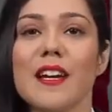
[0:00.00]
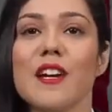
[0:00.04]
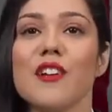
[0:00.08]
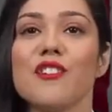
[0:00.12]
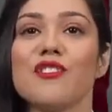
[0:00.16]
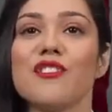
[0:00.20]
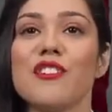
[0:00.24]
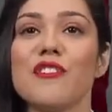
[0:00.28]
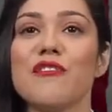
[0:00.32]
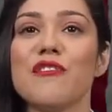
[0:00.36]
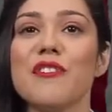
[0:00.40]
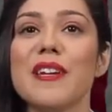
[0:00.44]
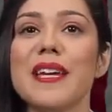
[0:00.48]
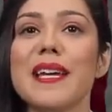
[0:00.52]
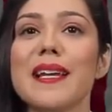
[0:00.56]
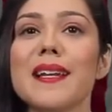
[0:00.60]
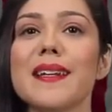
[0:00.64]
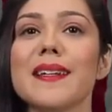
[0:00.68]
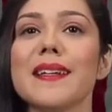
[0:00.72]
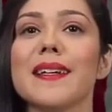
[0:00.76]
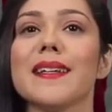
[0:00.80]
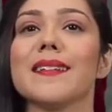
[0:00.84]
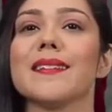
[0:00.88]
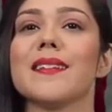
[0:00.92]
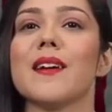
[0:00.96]

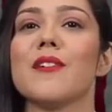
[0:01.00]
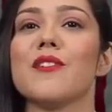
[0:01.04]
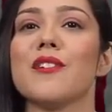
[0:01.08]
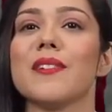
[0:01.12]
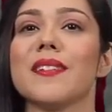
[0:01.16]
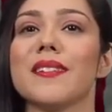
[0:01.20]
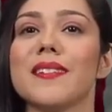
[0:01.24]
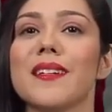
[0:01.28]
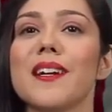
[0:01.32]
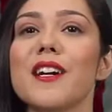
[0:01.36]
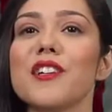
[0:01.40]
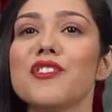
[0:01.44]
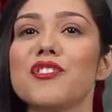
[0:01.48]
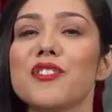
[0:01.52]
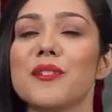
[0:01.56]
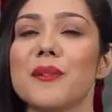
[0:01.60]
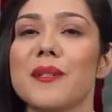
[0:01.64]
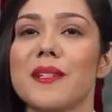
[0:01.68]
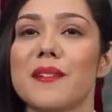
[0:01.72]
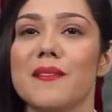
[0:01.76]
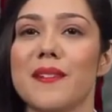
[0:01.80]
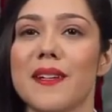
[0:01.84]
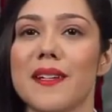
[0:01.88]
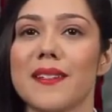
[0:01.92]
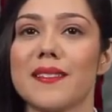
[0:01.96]
Sheffield is a research
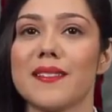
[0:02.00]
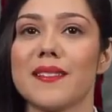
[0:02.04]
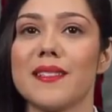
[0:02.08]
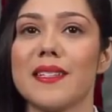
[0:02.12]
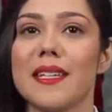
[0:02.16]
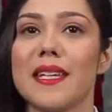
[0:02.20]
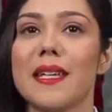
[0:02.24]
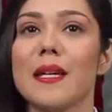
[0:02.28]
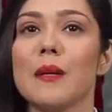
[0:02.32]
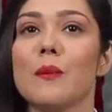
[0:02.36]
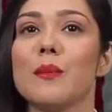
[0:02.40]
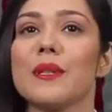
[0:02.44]
university